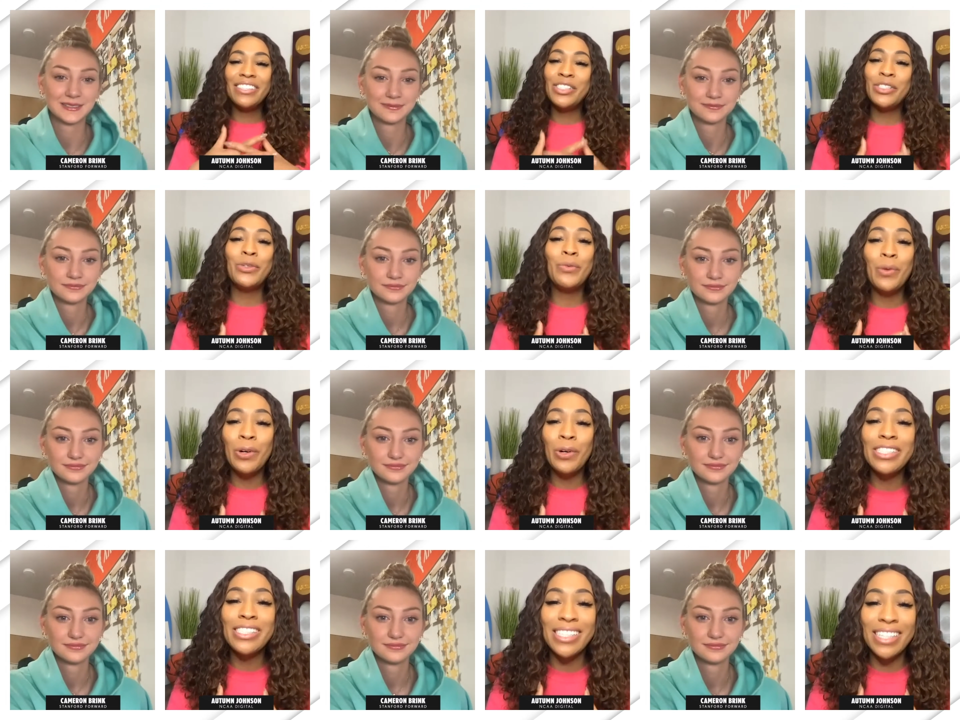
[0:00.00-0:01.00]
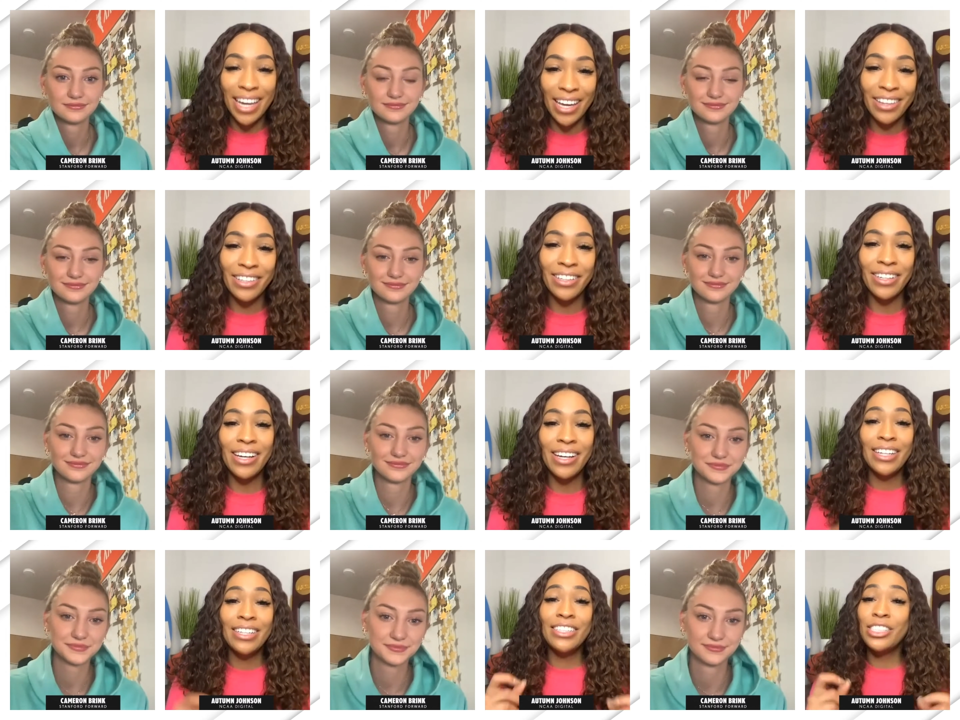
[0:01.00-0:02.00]
Speaker 1: the two worlds together.
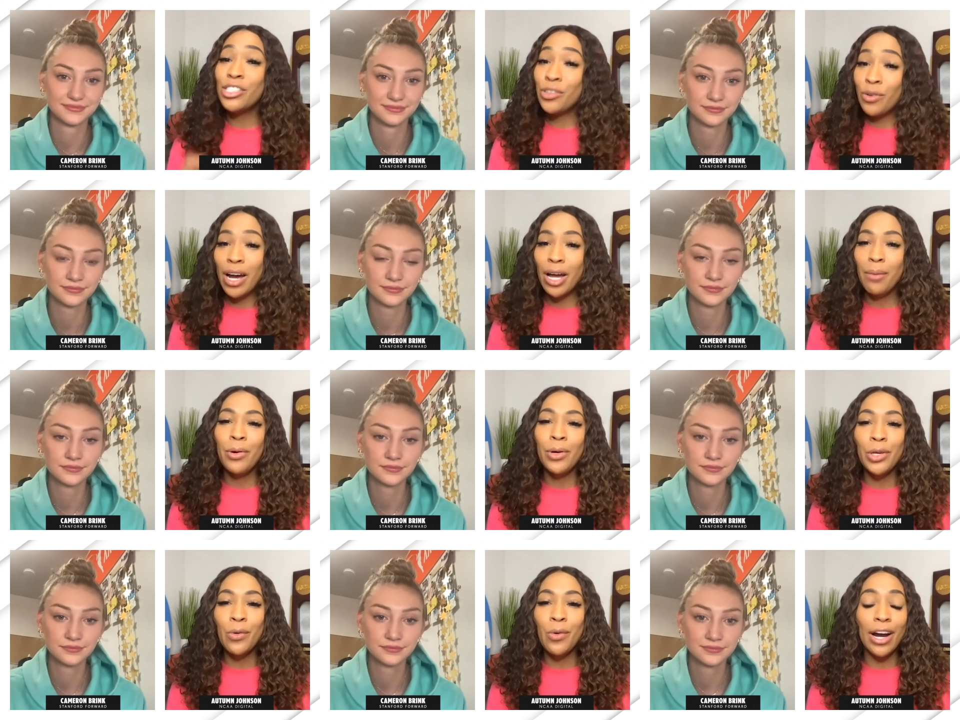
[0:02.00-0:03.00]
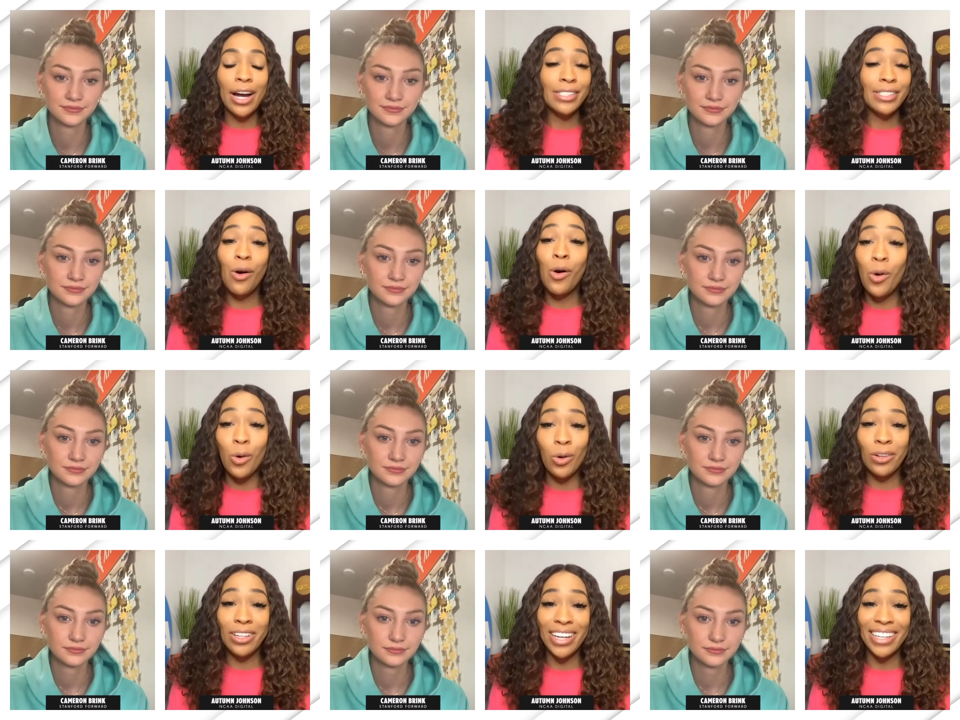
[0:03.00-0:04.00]
Describe who you are as a
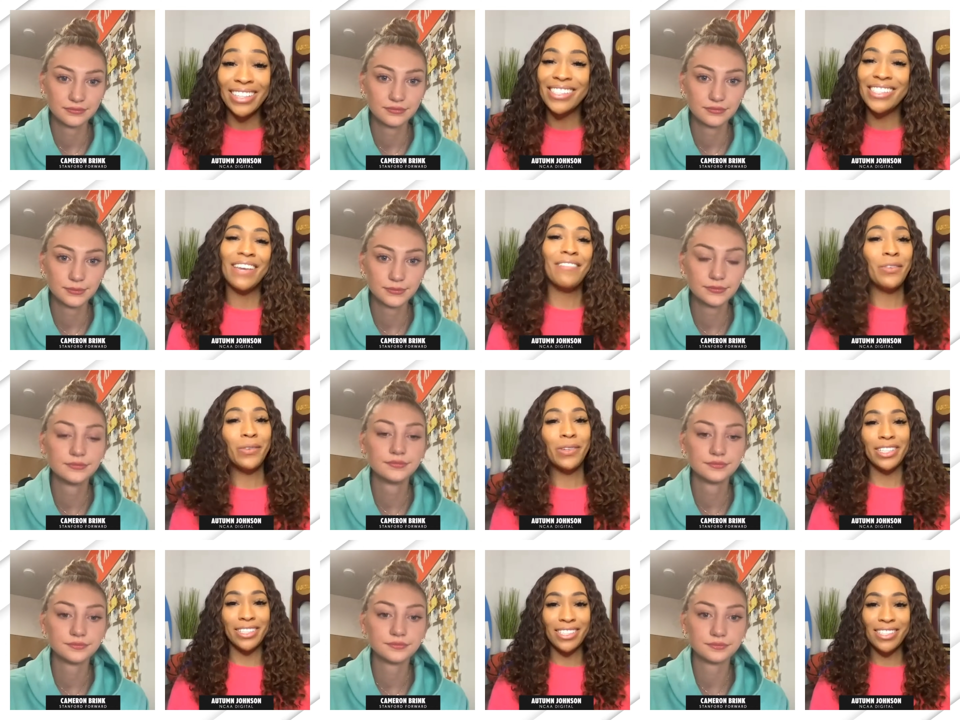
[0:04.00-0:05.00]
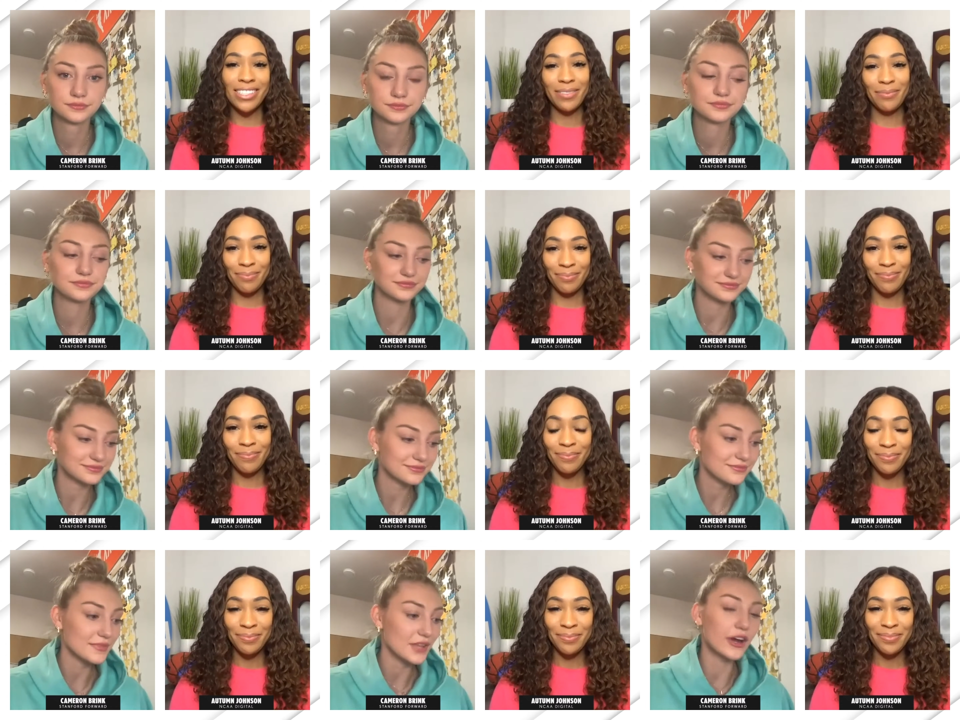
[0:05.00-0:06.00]
whole in seven words.
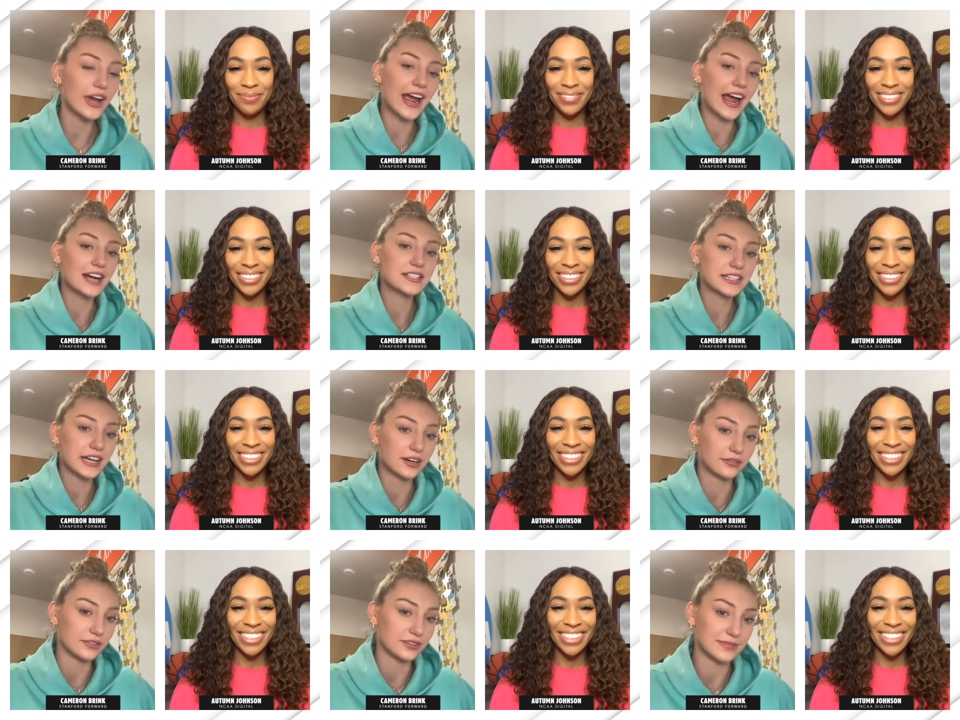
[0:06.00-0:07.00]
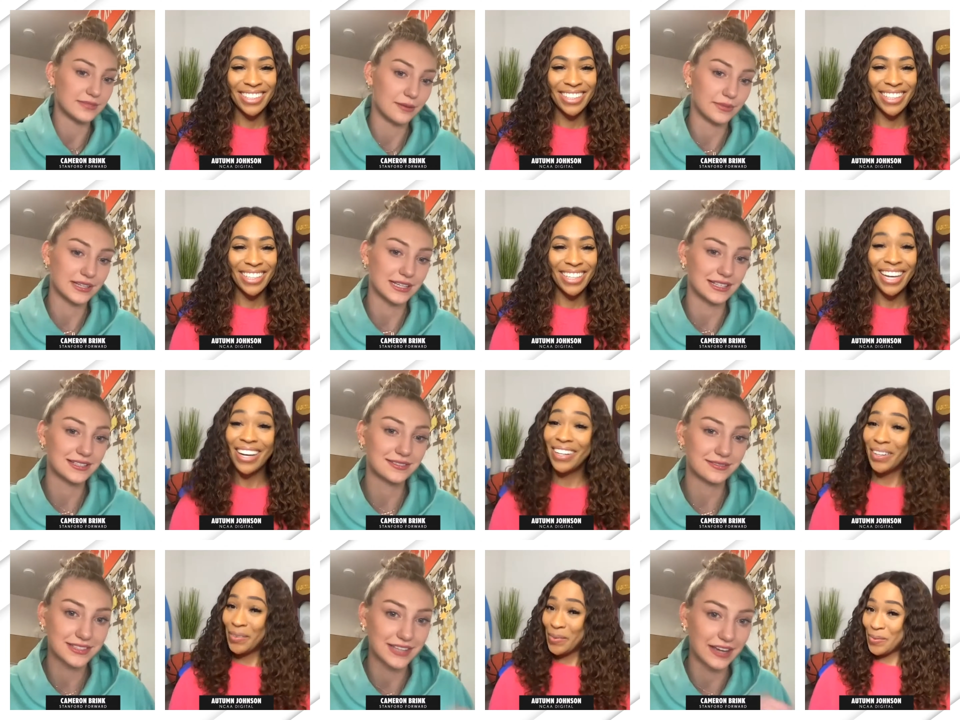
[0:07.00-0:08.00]
Speaker 2: Okay, I actually kind of wrote them down
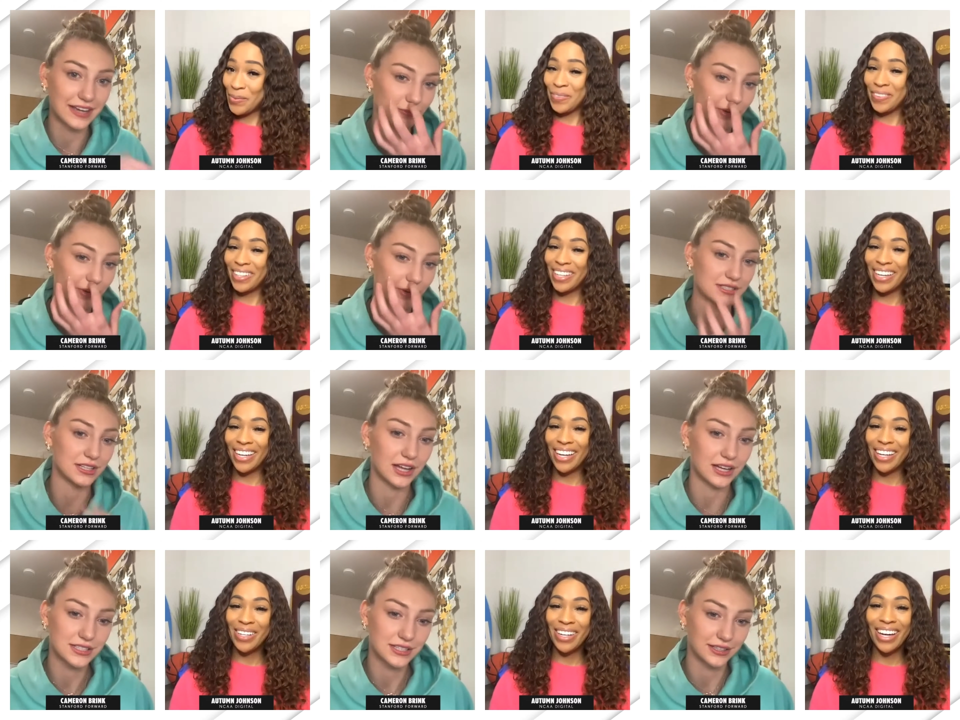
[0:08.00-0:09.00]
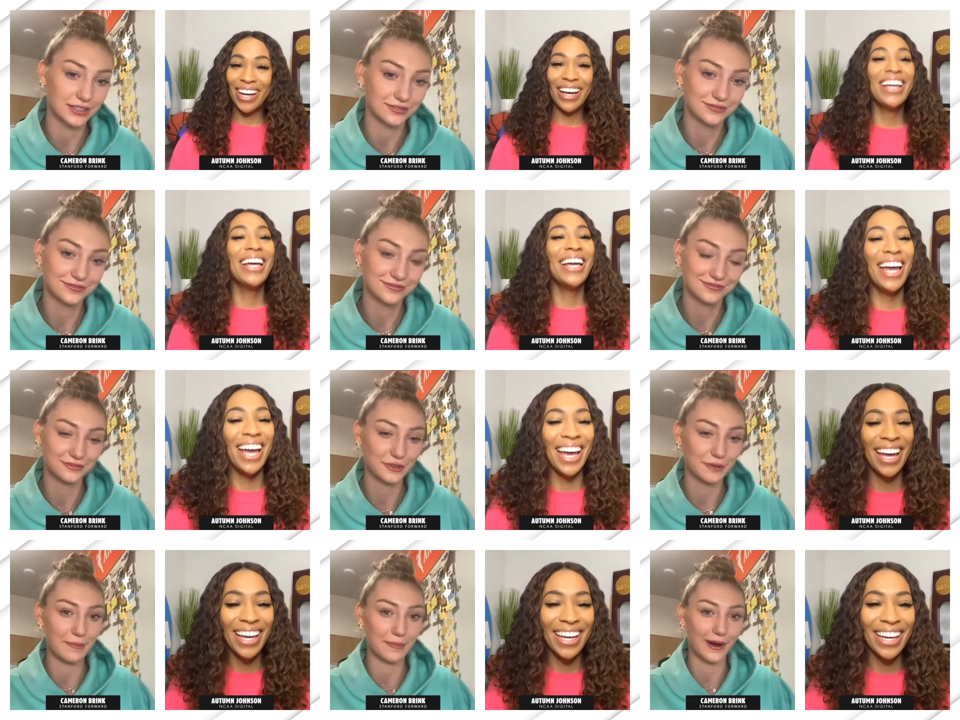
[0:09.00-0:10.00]
because seven words is a lot to
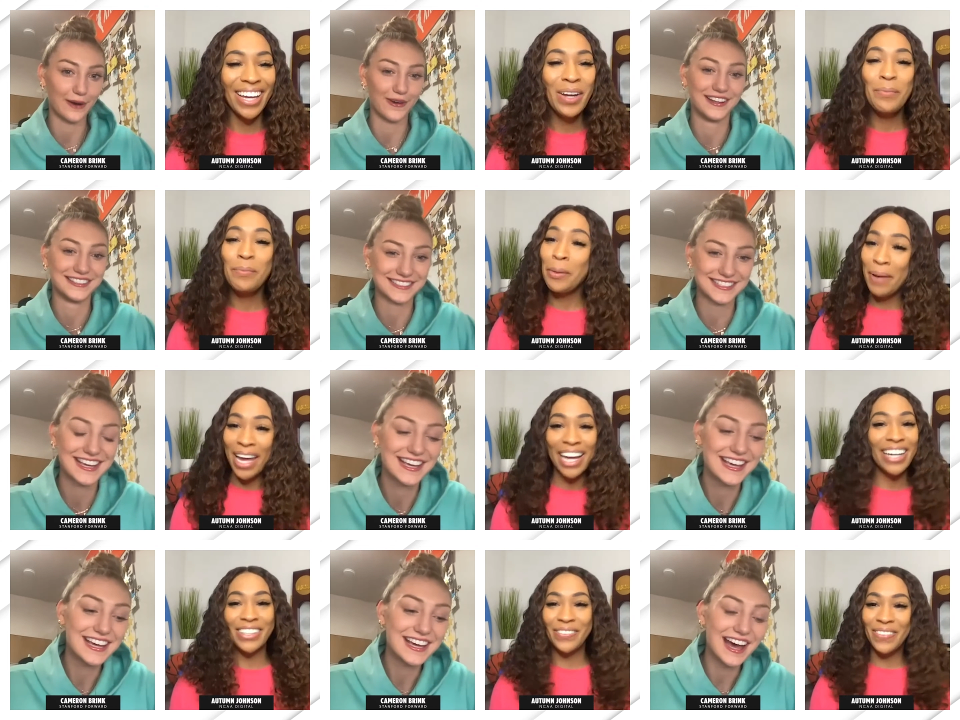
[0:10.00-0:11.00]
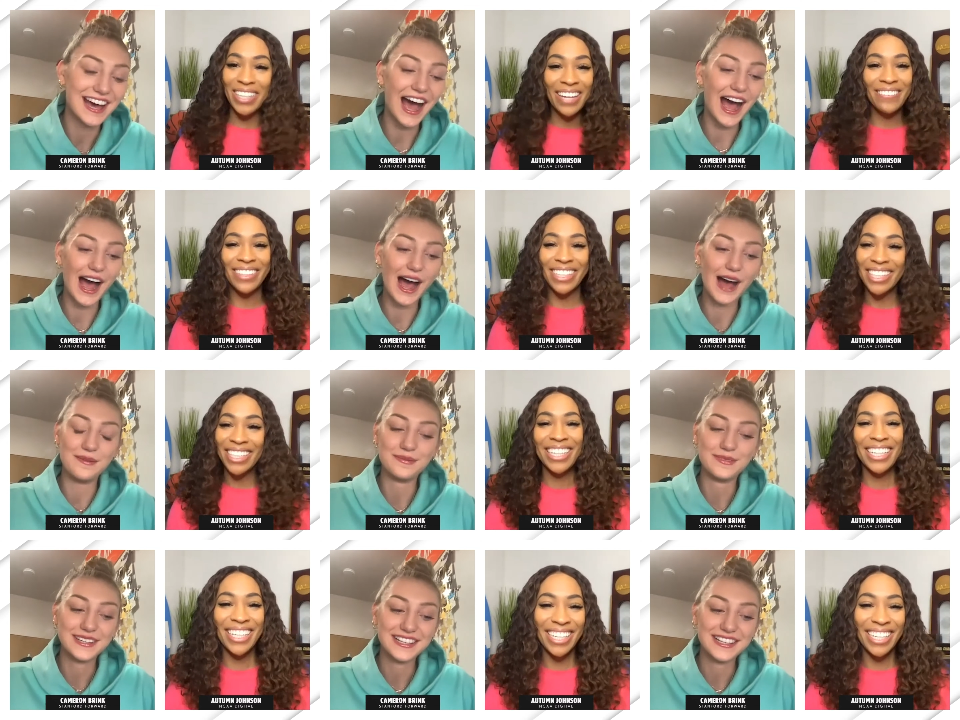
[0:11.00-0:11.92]
remember at once. Um,